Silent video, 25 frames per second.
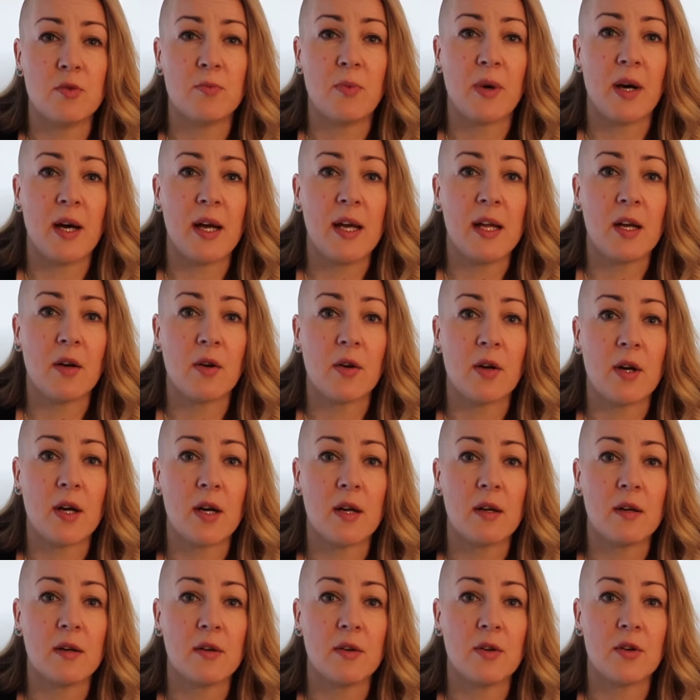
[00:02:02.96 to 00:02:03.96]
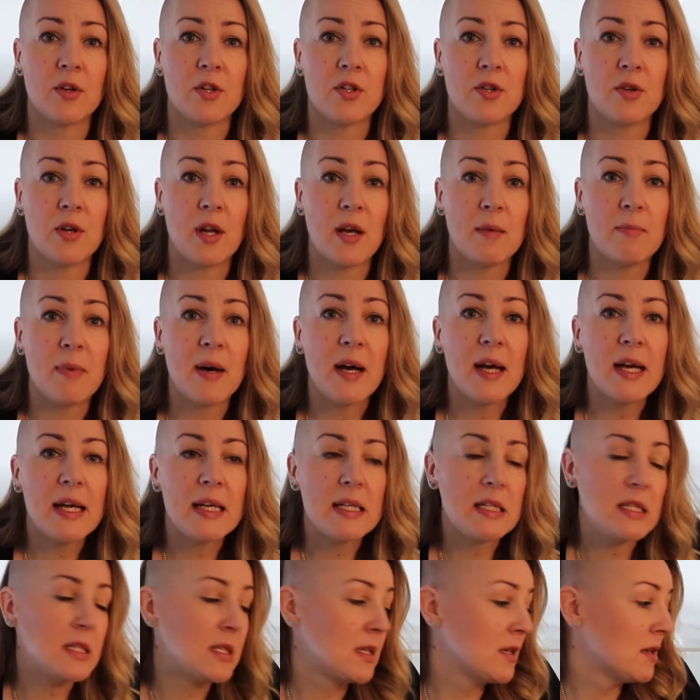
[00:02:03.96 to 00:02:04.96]
buy it or should I buy
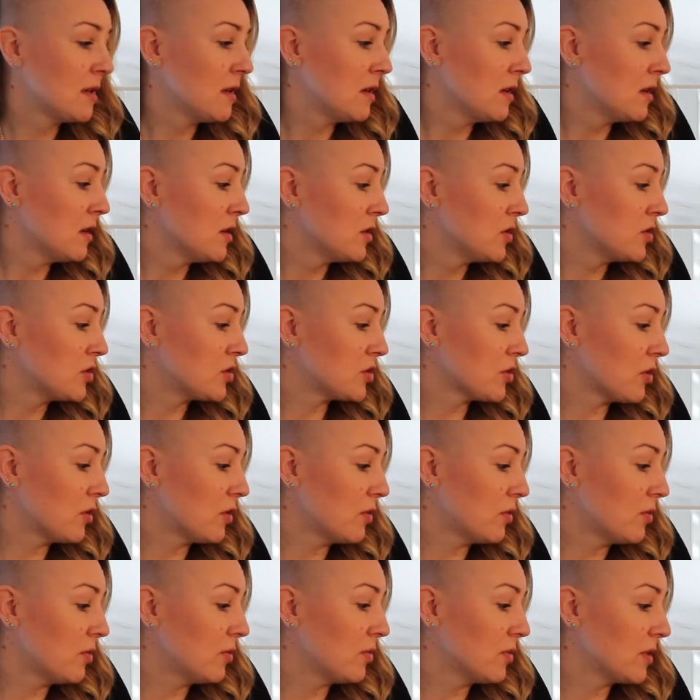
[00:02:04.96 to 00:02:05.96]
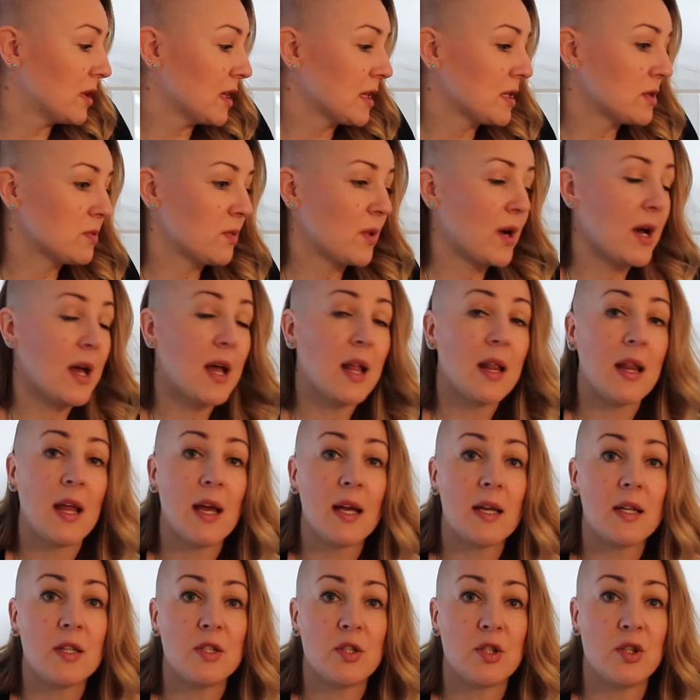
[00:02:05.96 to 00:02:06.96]
it. So that's why I
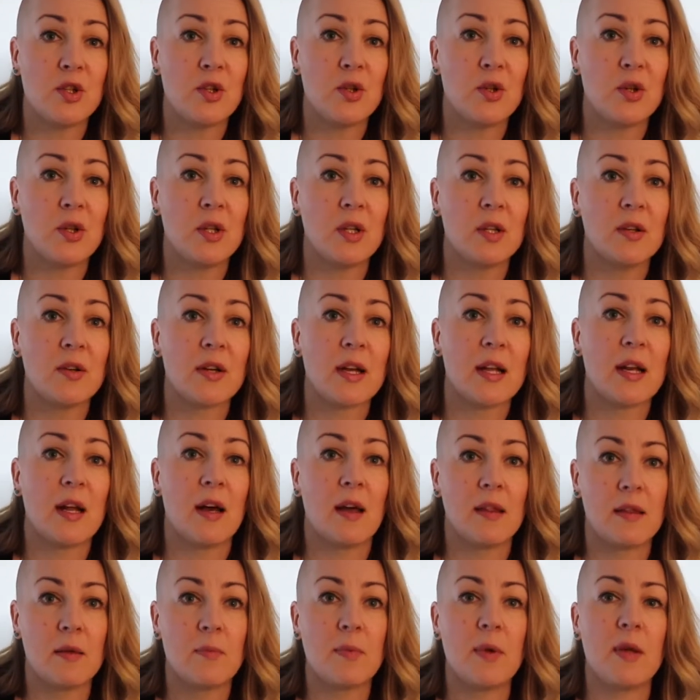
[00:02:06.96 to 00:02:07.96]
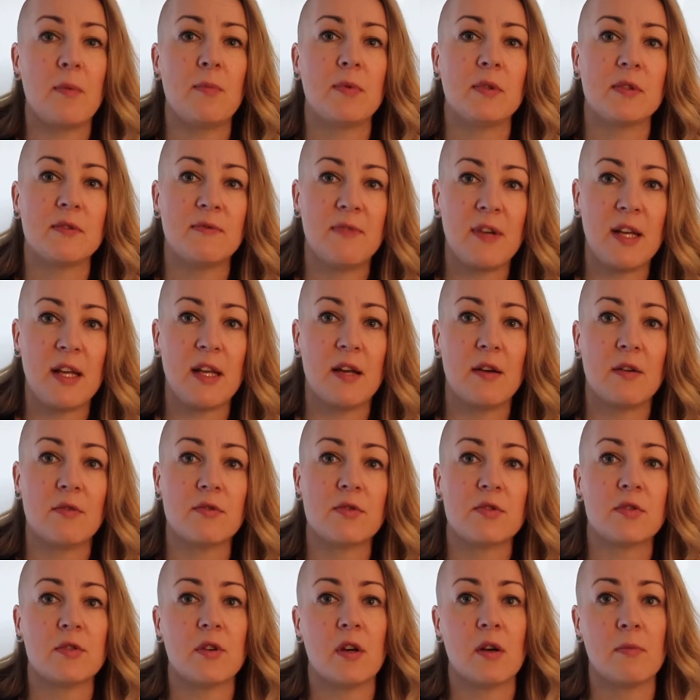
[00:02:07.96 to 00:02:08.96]
like to look at other people's
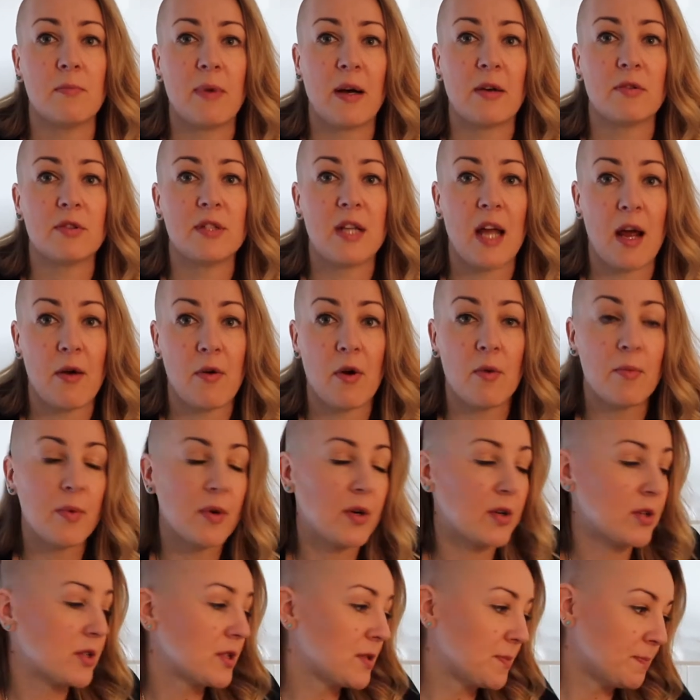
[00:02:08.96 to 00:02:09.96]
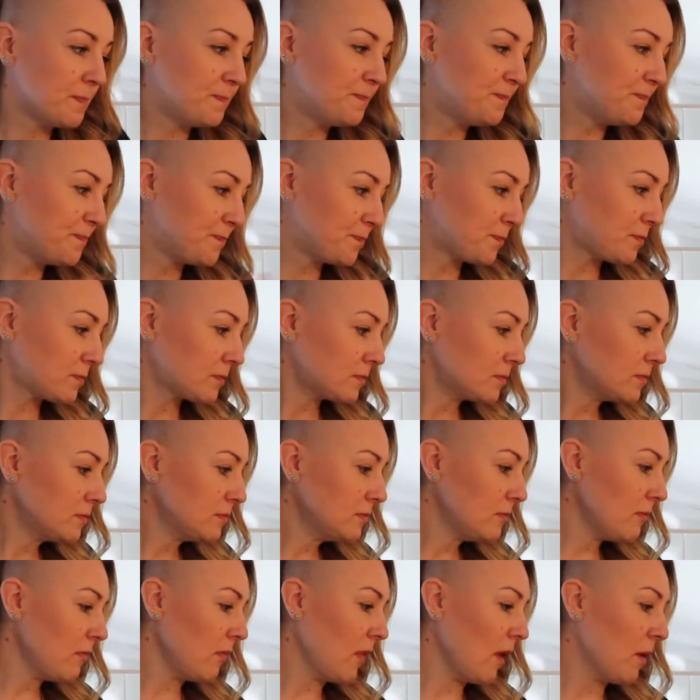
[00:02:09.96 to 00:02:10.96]
videos about tarot books.
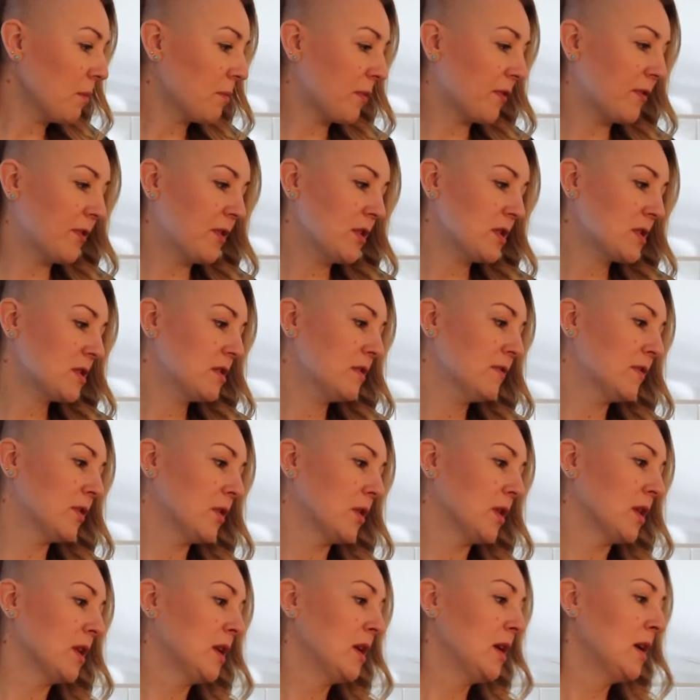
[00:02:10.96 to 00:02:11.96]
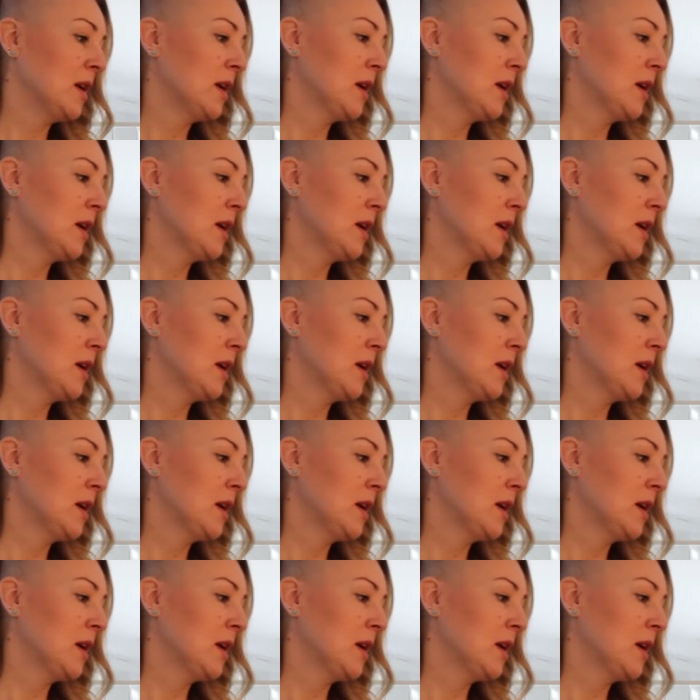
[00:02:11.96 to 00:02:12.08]
First of all,